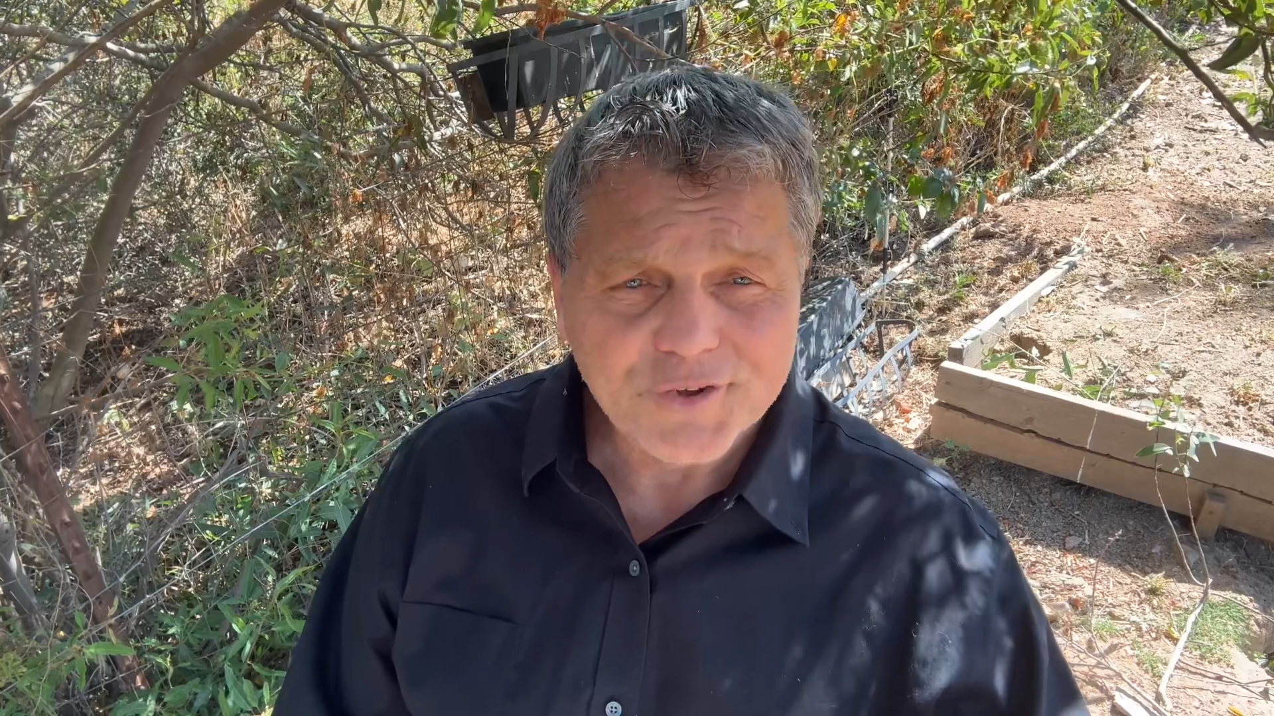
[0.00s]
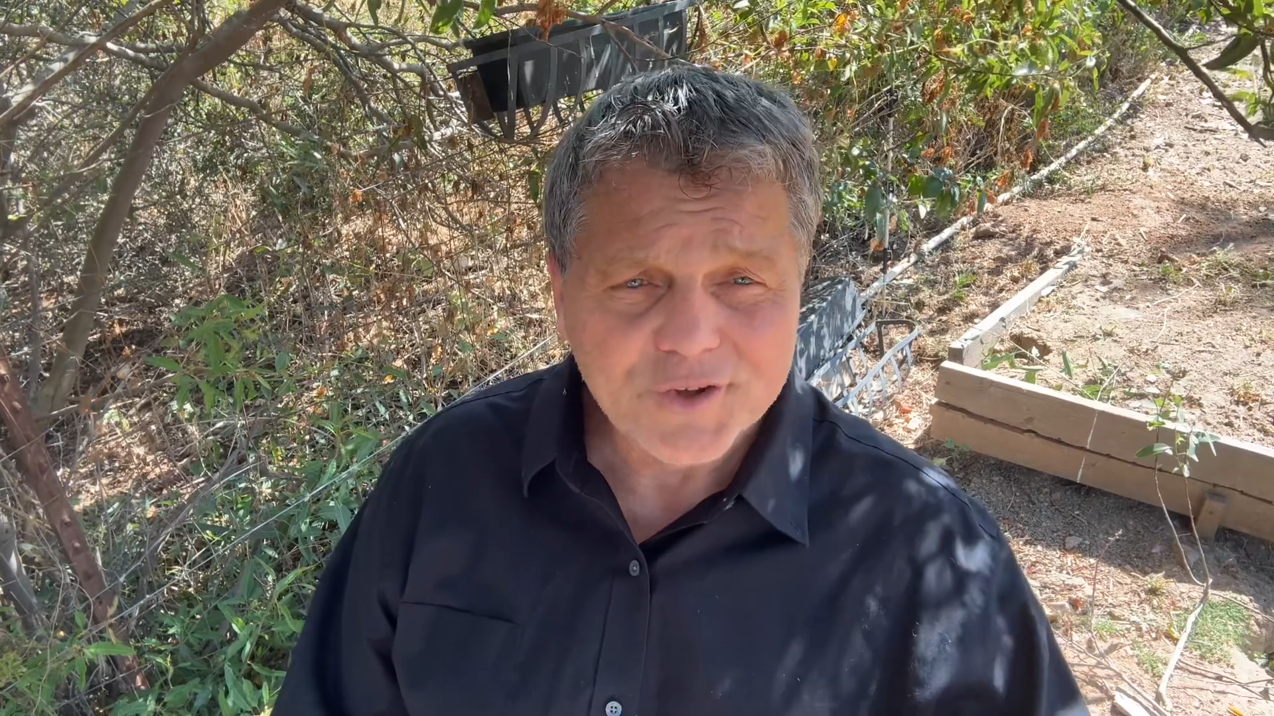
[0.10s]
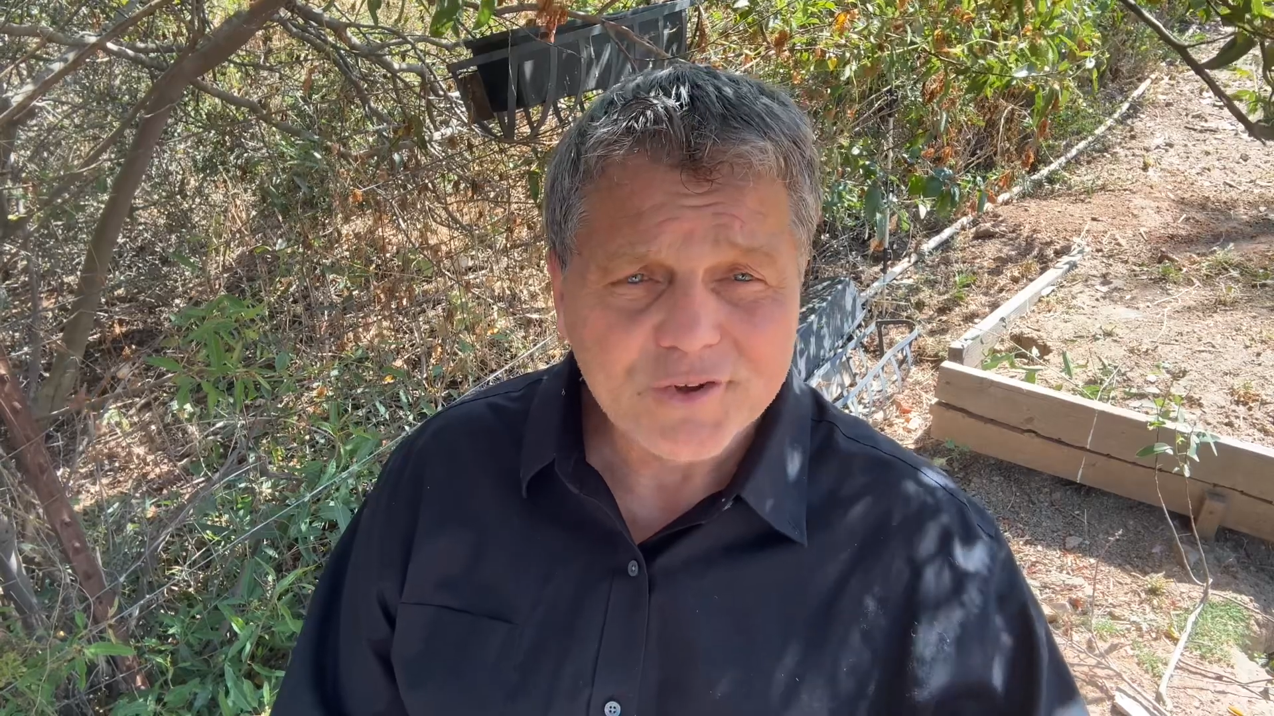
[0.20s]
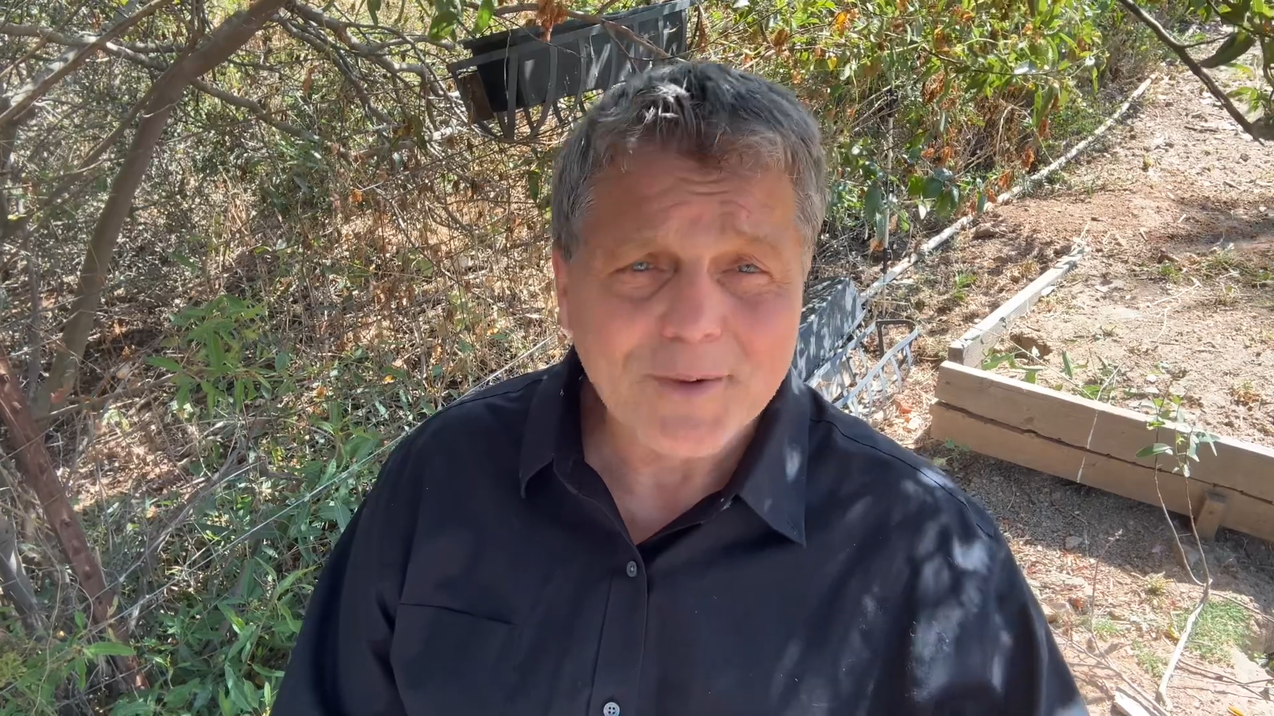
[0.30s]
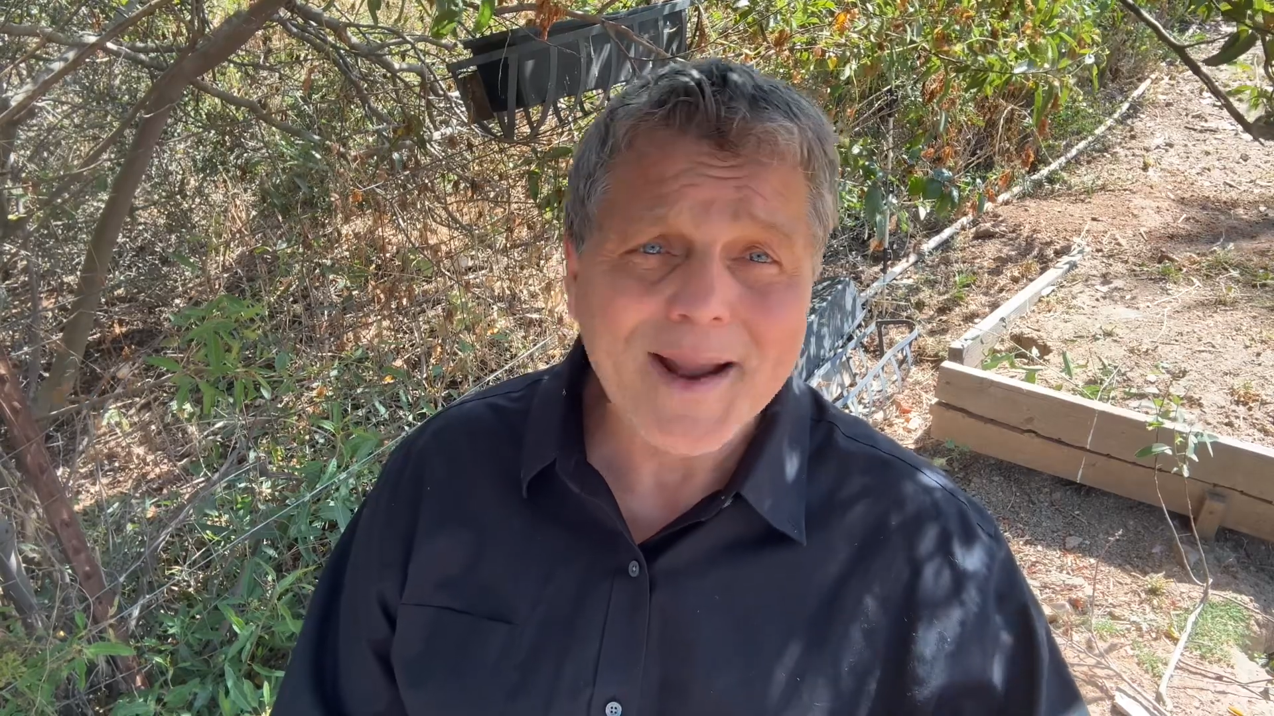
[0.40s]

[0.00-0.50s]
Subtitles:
system